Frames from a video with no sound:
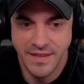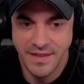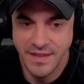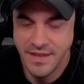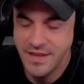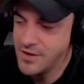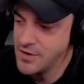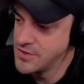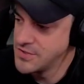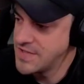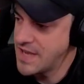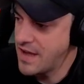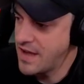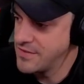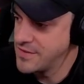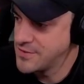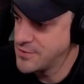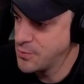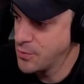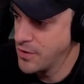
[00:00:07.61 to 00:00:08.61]
here's how
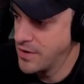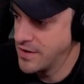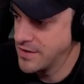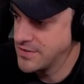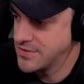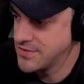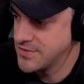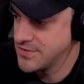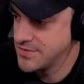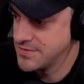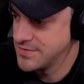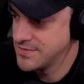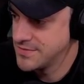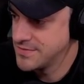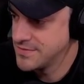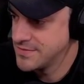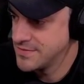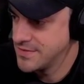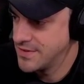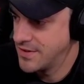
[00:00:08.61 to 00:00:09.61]
this works.
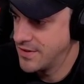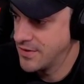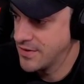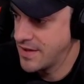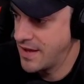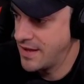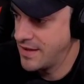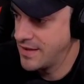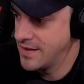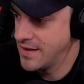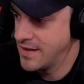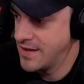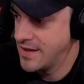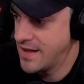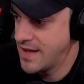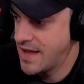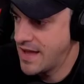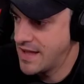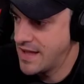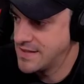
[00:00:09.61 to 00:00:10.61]
Okay.
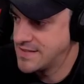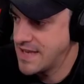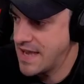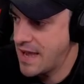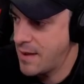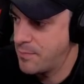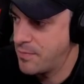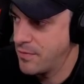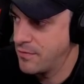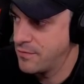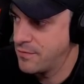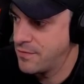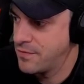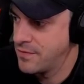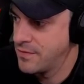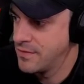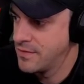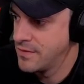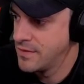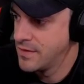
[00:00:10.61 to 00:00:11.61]
On top of
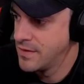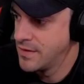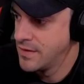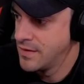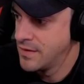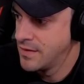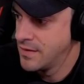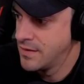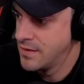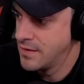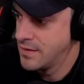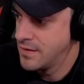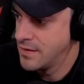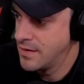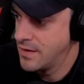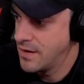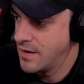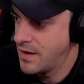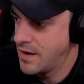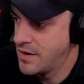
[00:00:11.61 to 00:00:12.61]

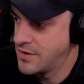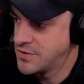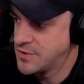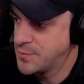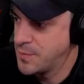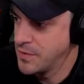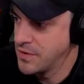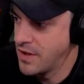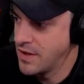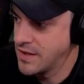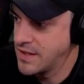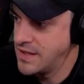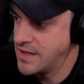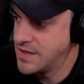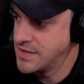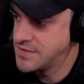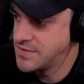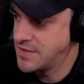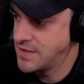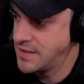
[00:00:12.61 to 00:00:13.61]
our
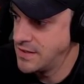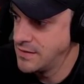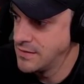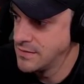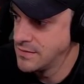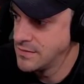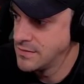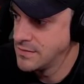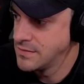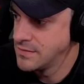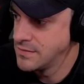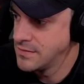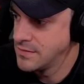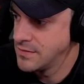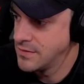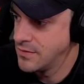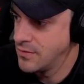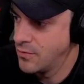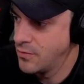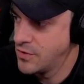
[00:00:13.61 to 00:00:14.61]
Spelunkiacity,
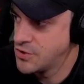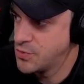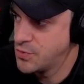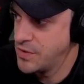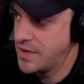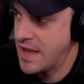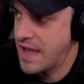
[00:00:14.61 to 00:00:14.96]
which we